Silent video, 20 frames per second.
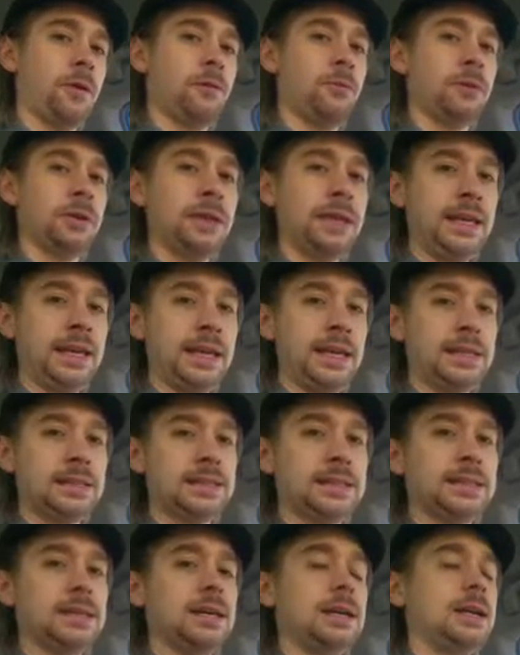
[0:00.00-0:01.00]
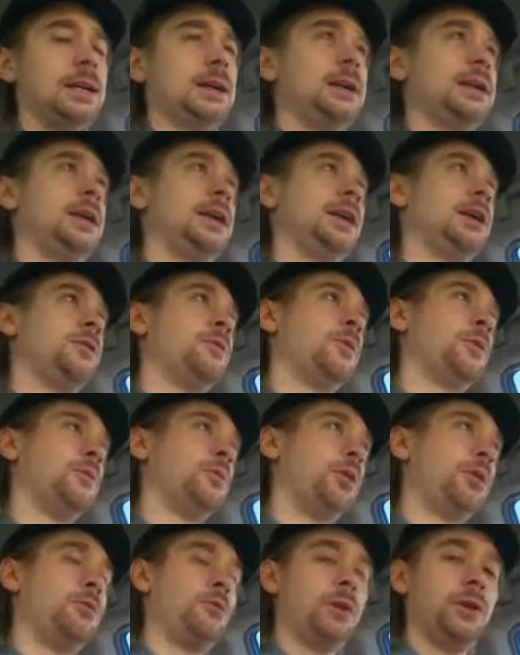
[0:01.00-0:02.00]
release, year
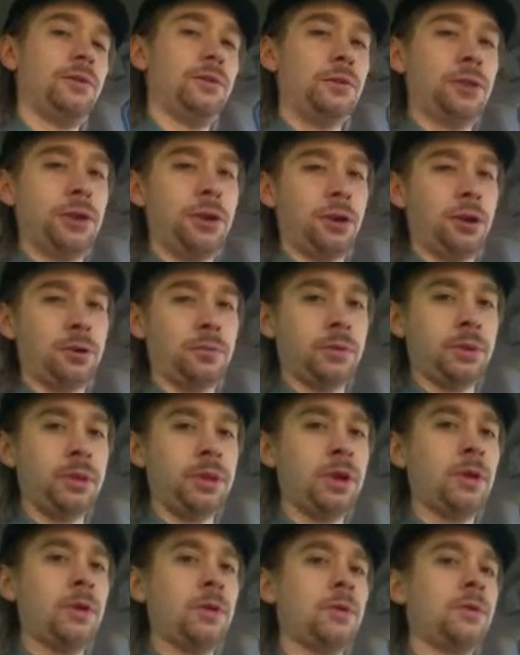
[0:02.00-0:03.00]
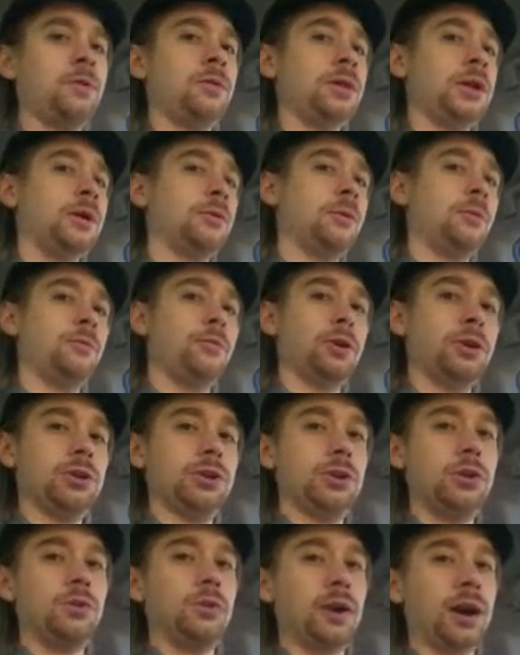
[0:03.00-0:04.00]
1.1 for the Dark Below, year
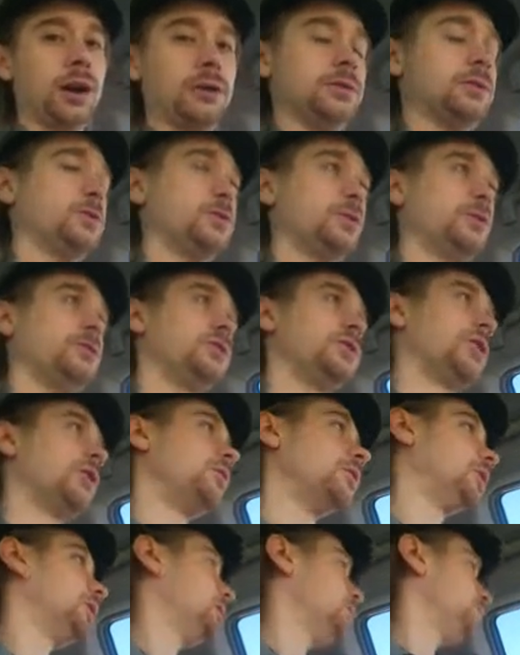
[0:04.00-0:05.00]
1.2 for House of Wolves. So